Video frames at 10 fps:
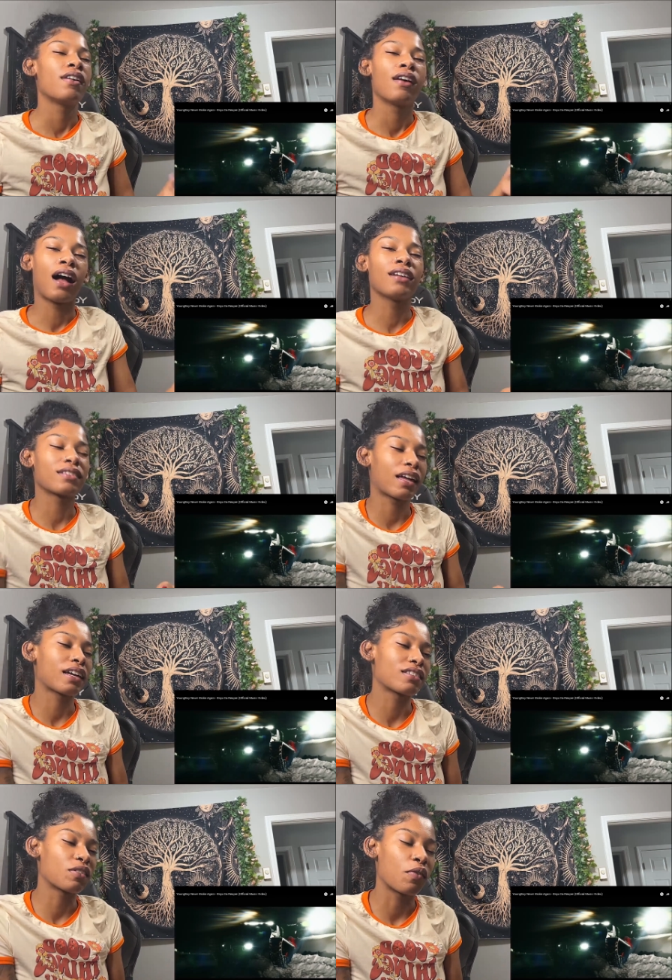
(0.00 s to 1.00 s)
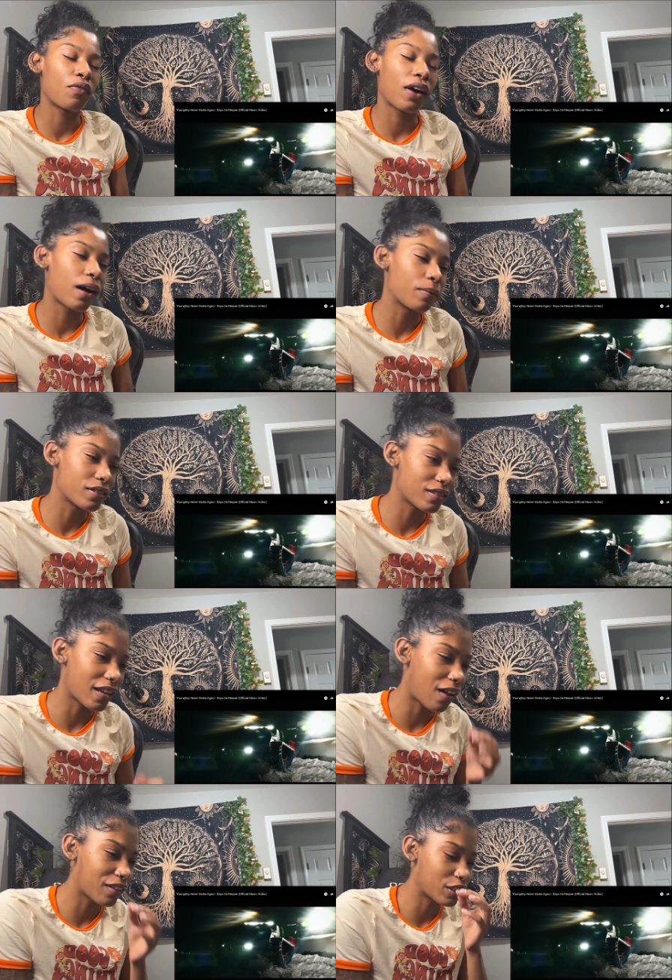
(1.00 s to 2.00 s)
I just like his little vibe, his
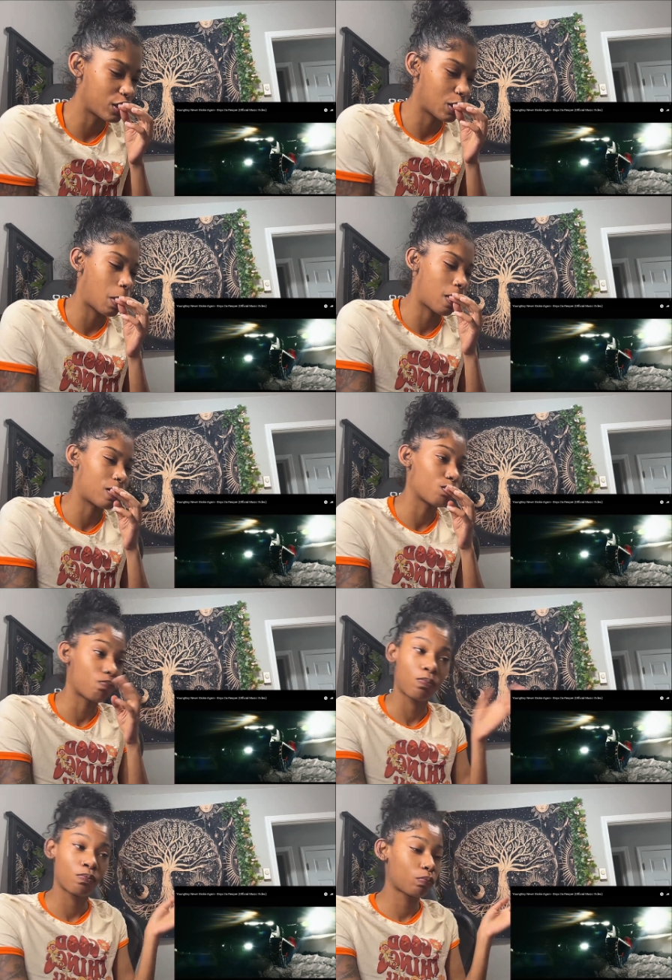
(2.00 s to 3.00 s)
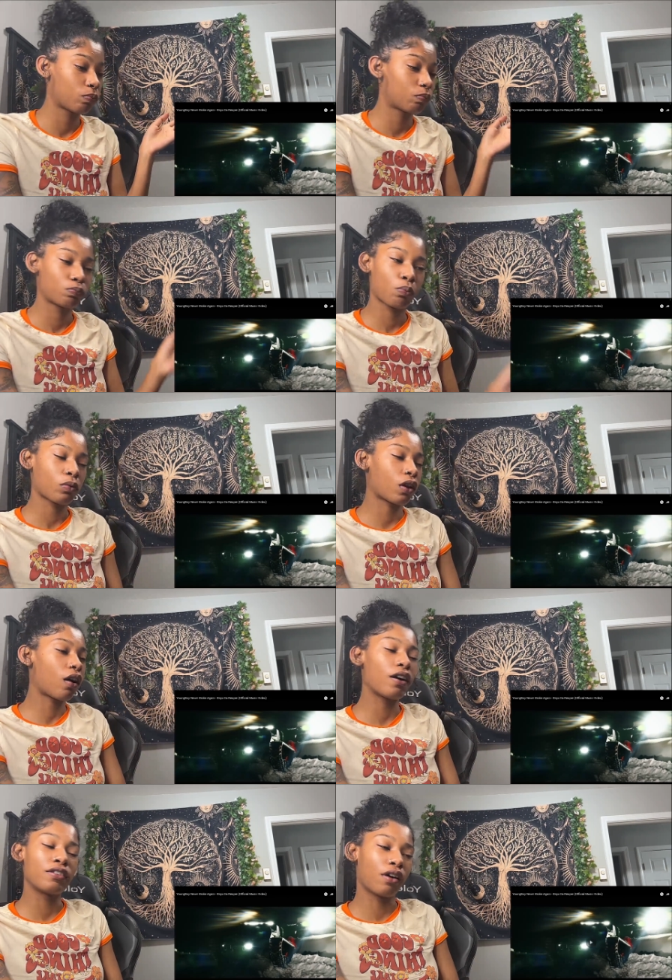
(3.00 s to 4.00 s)
style and shit. Like I
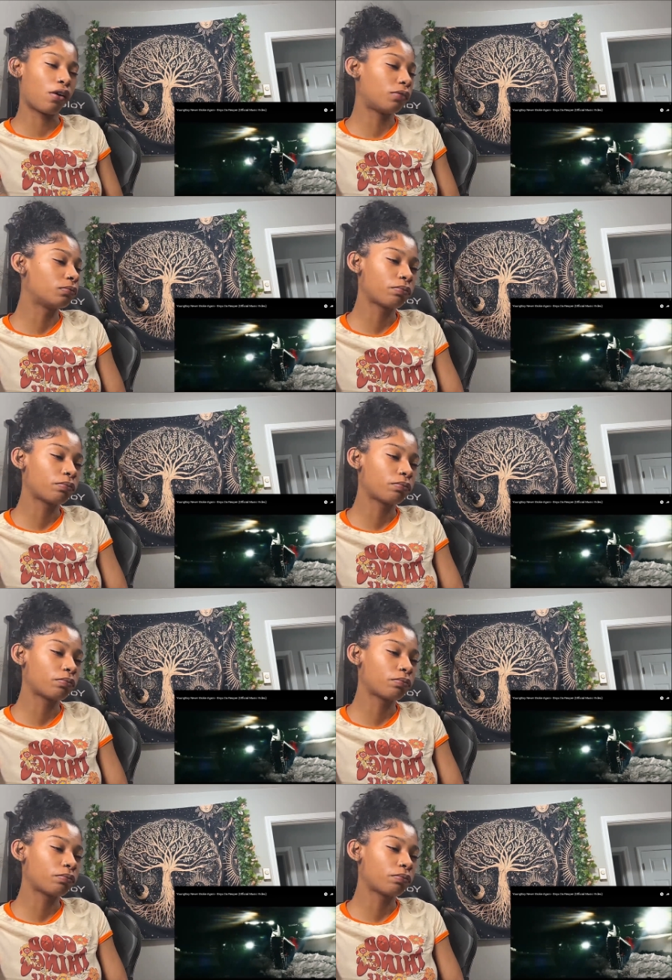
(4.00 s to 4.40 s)
already know.